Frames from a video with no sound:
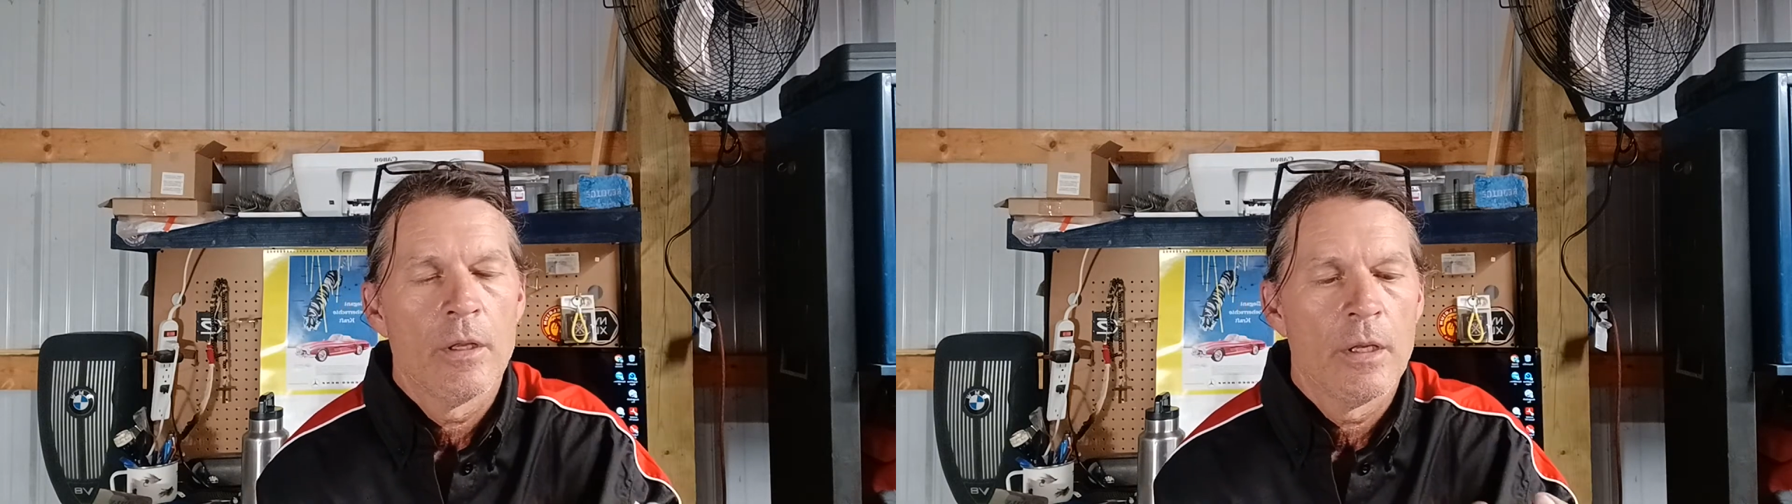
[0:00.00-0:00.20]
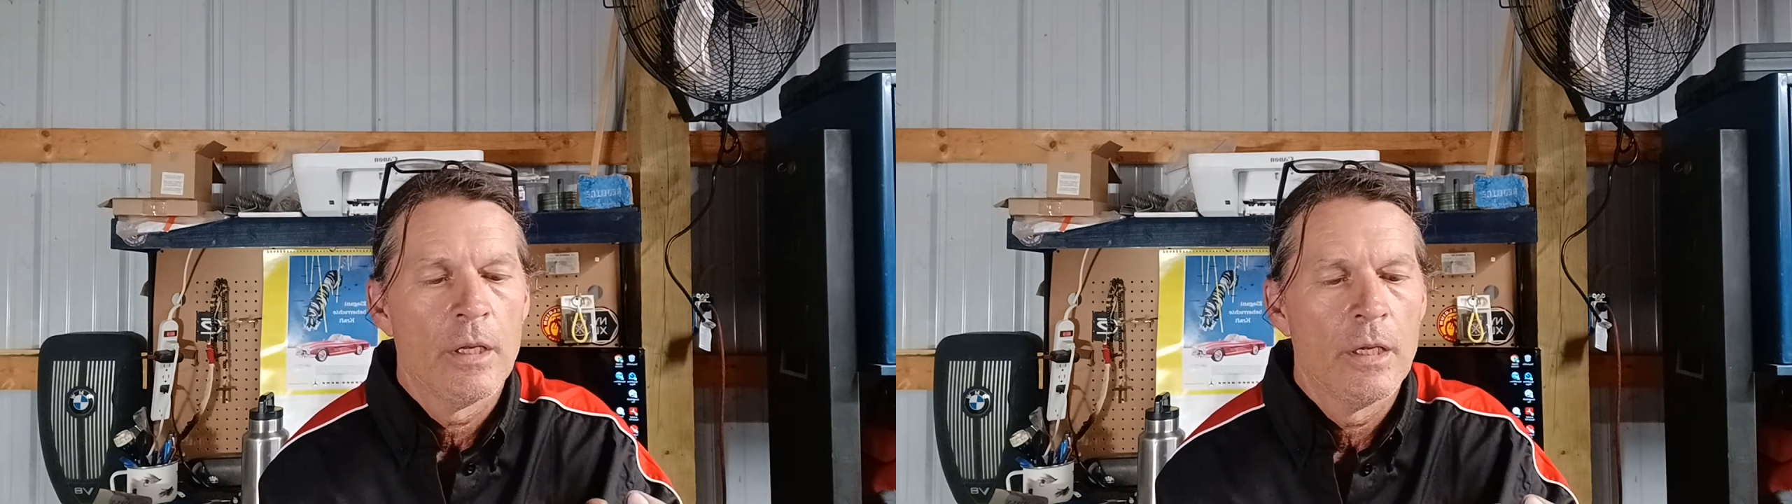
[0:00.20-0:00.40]

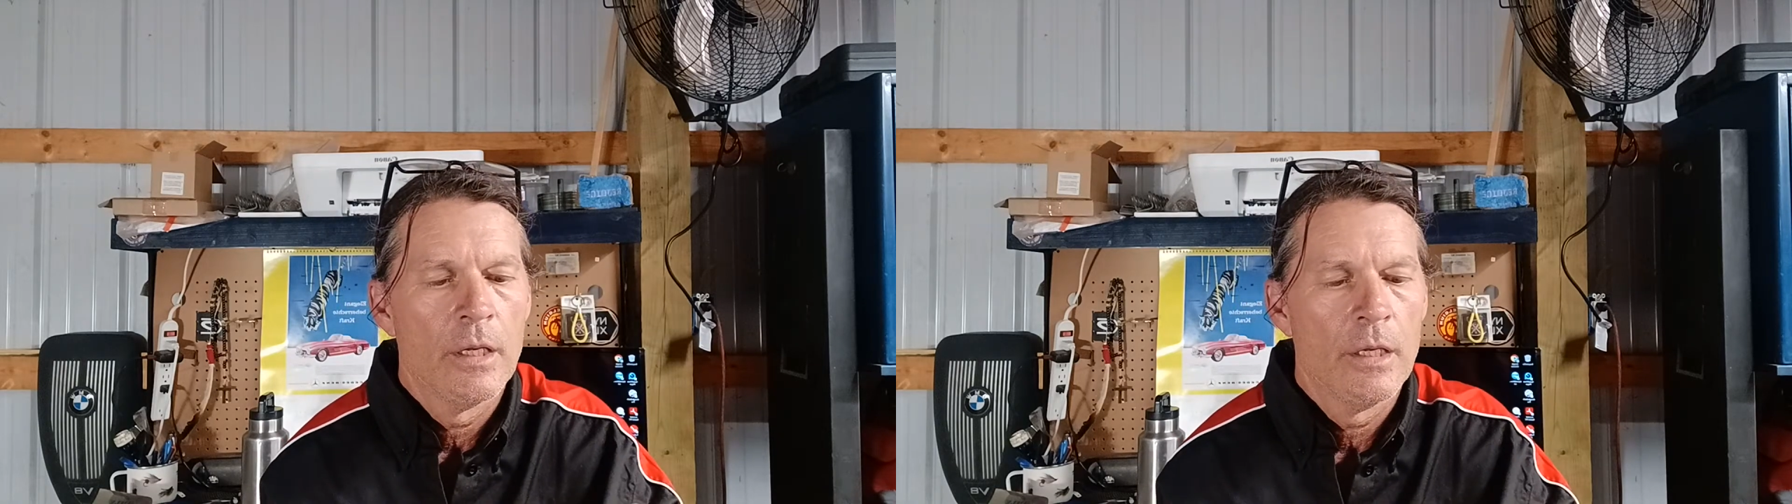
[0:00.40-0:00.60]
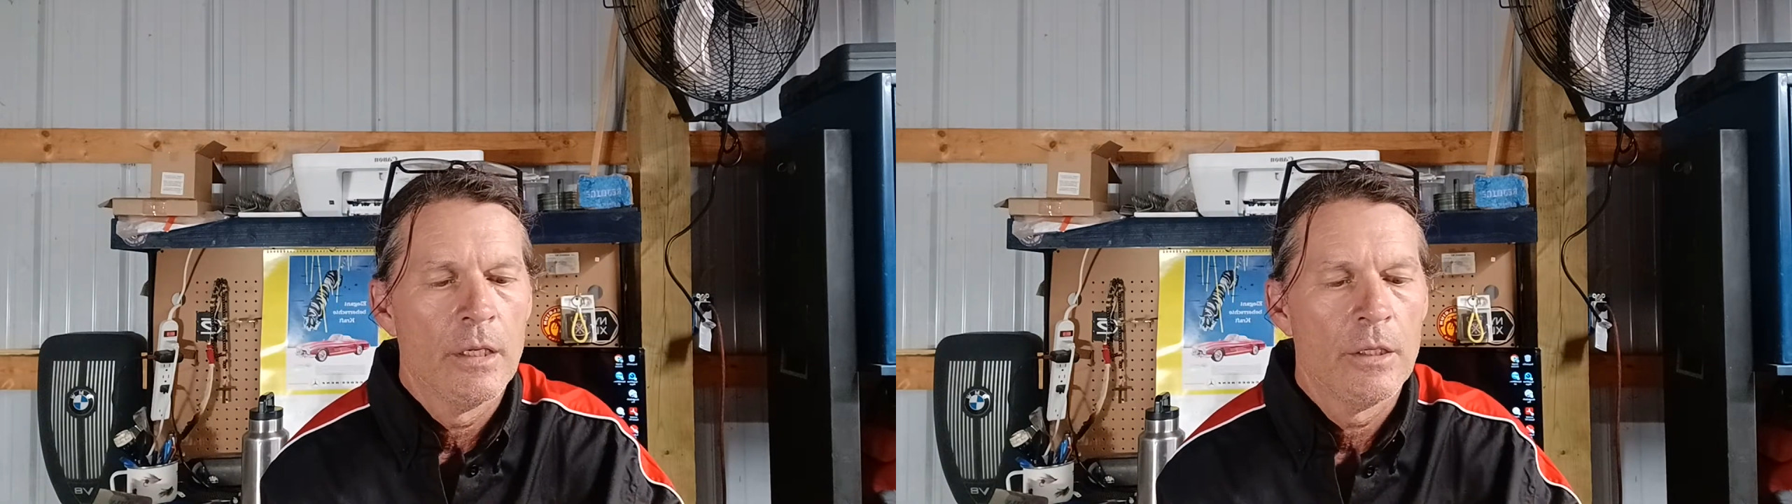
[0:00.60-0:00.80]

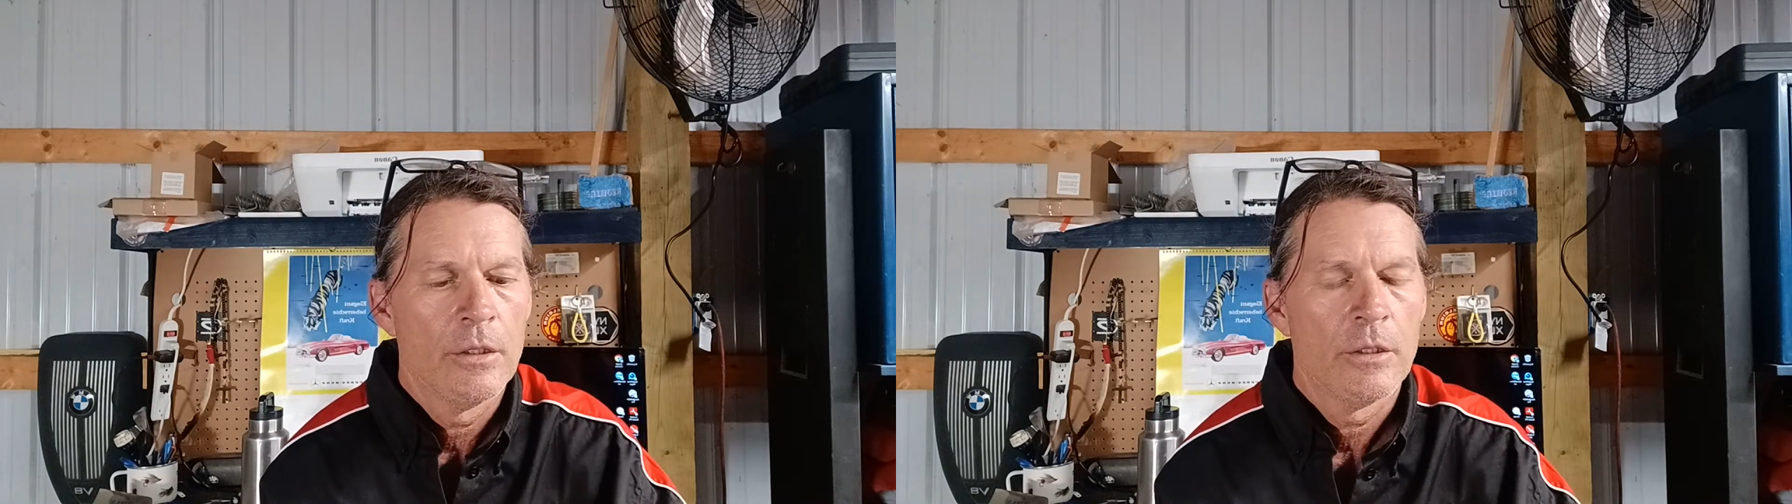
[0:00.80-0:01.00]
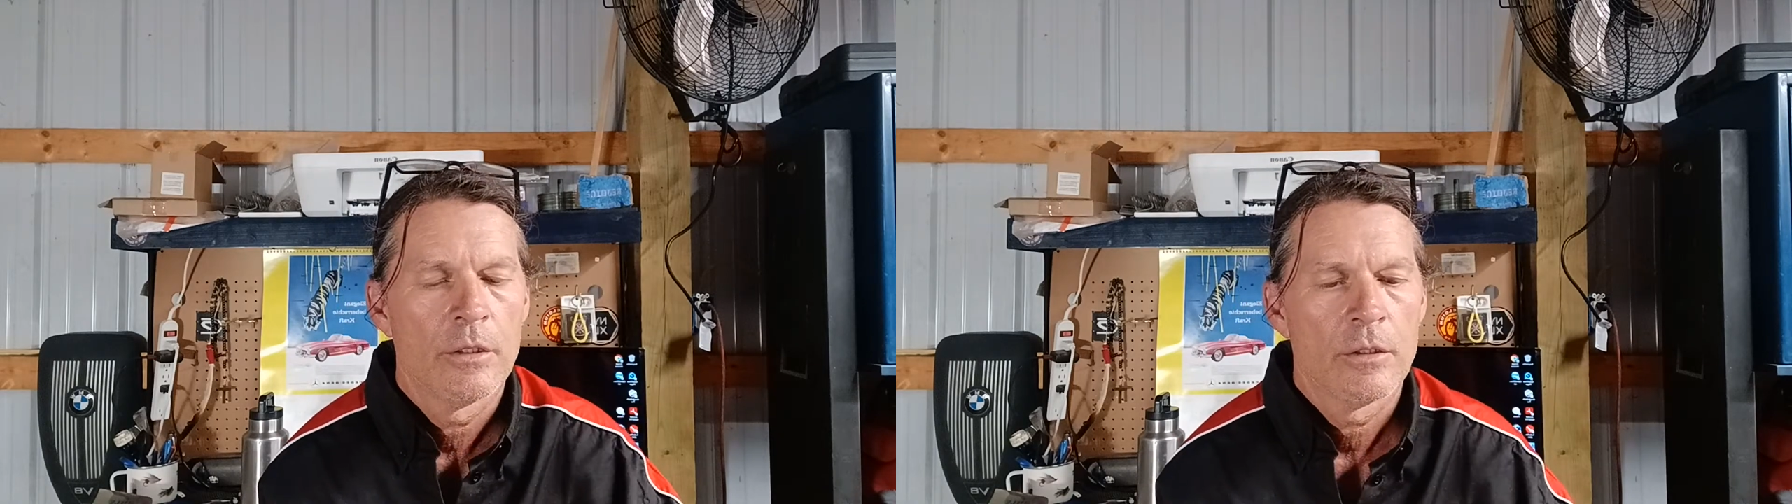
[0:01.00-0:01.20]
and
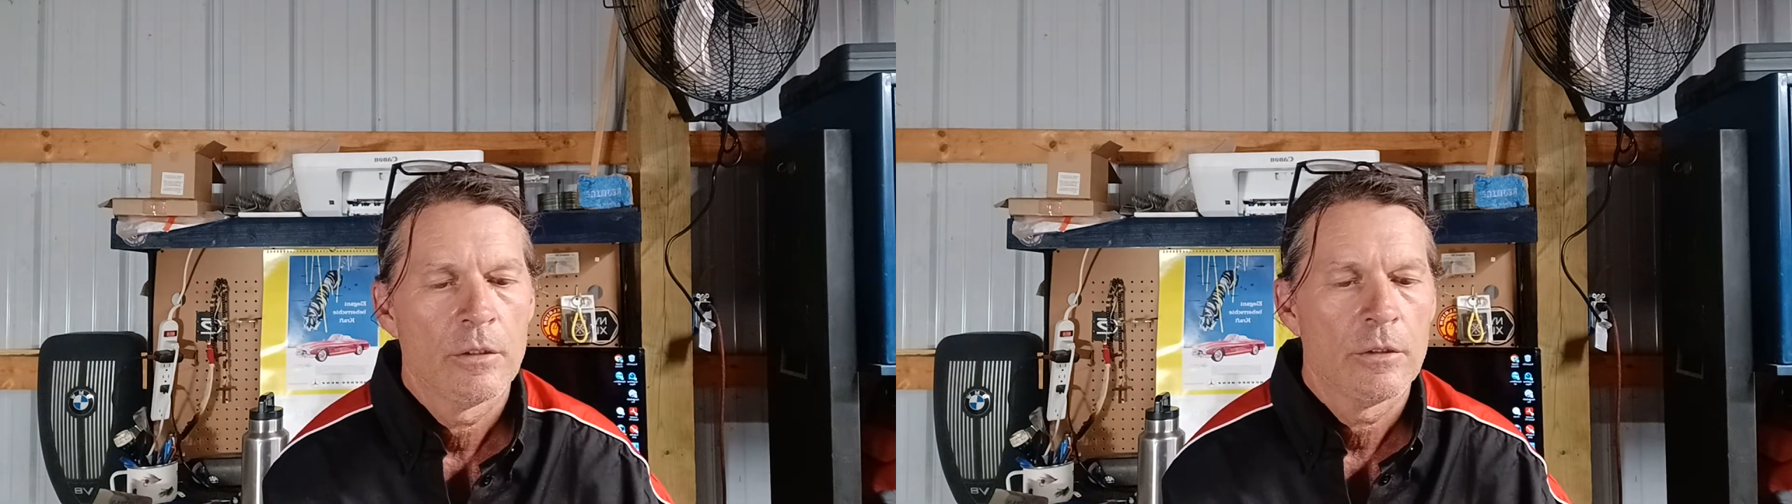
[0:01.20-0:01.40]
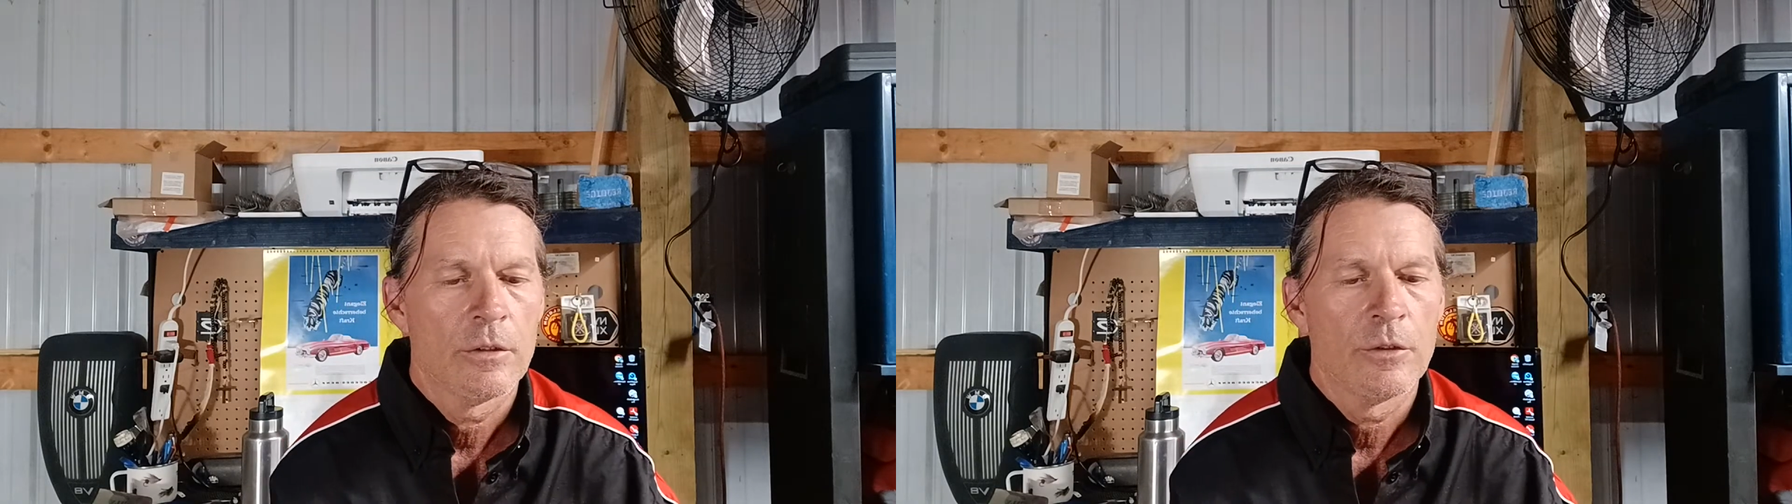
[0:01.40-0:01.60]

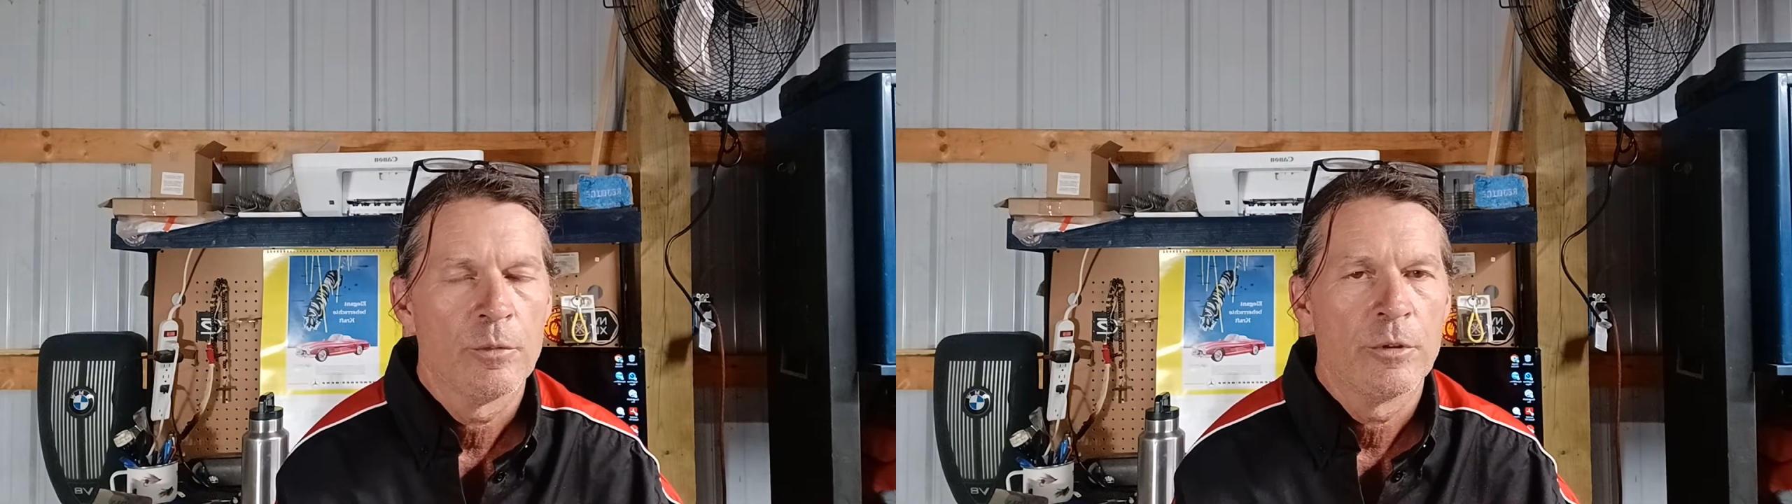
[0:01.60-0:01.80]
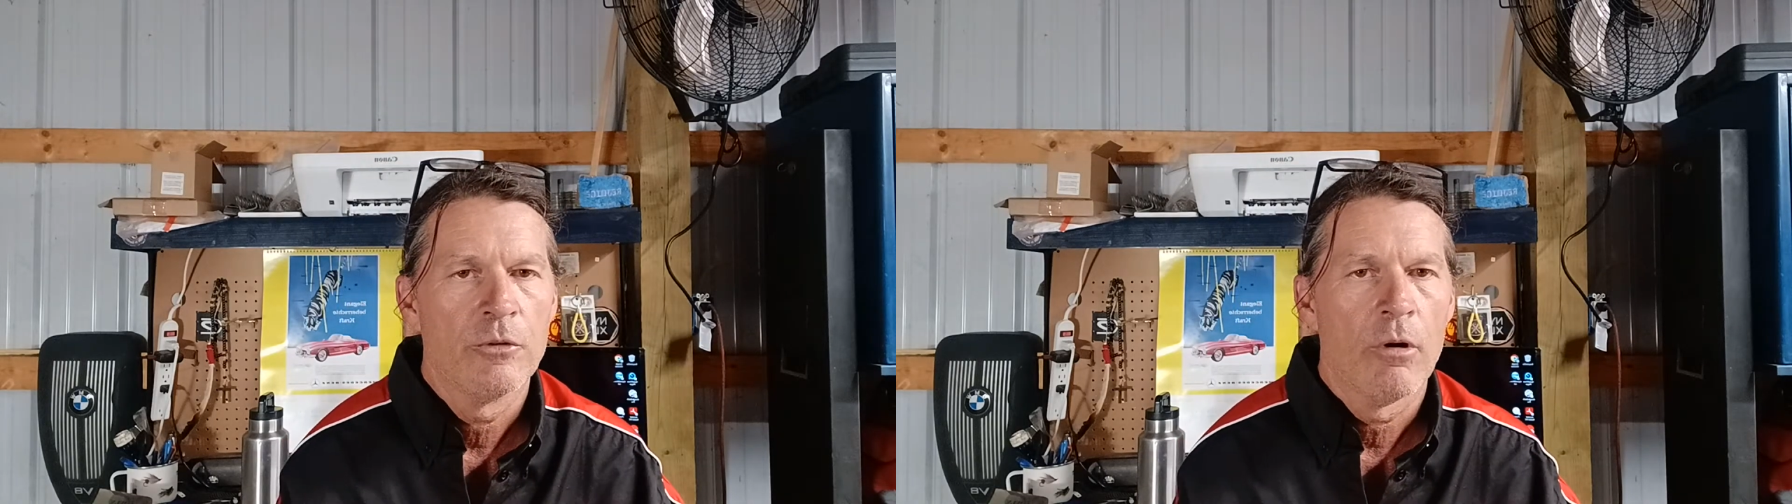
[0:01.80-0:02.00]
you'll
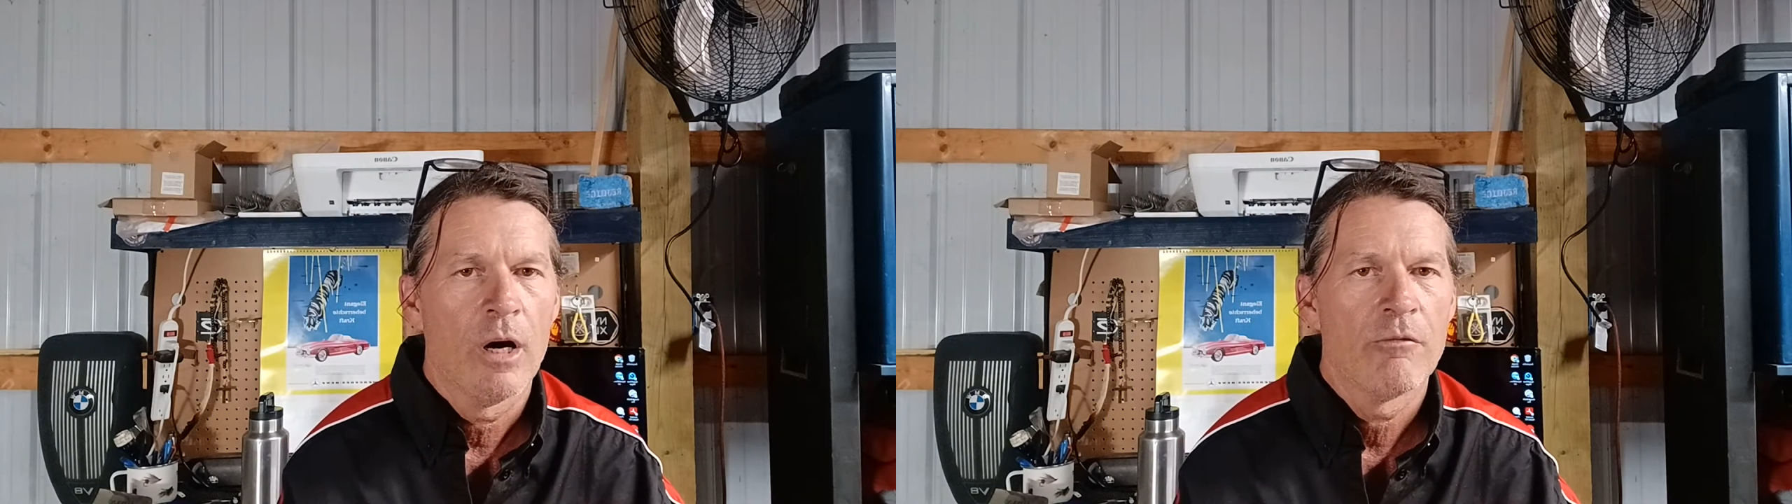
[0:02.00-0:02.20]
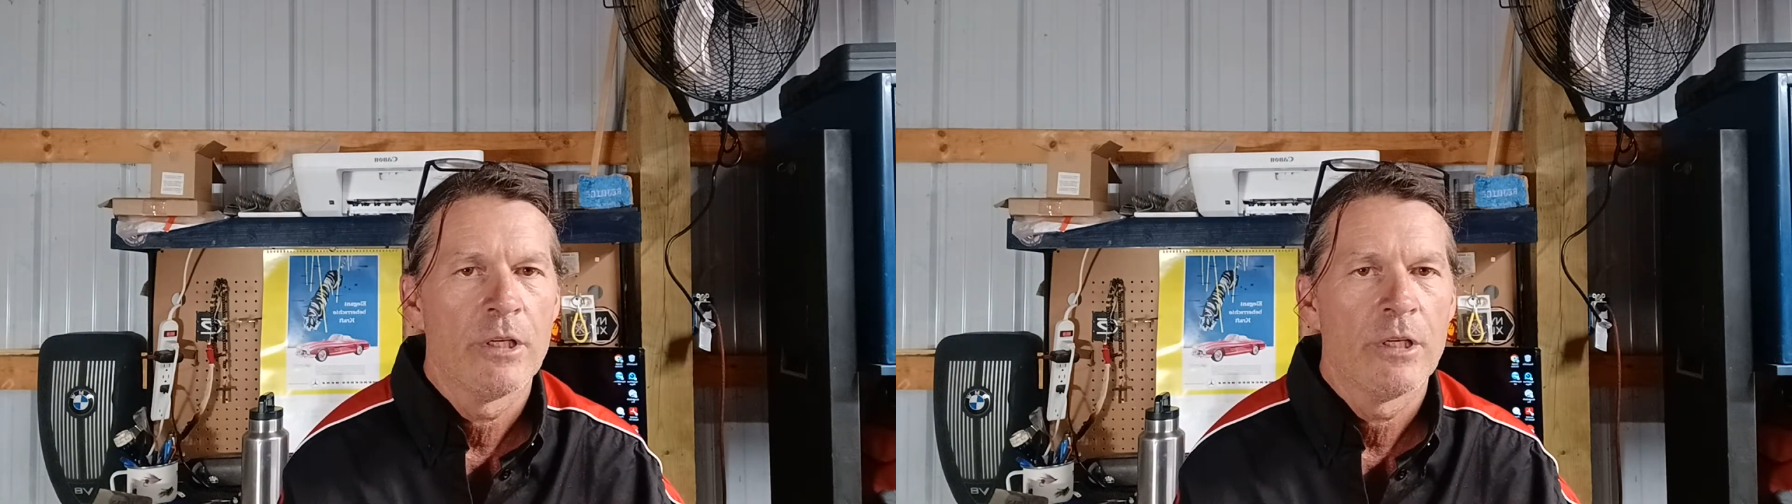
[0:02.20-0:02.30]
be driving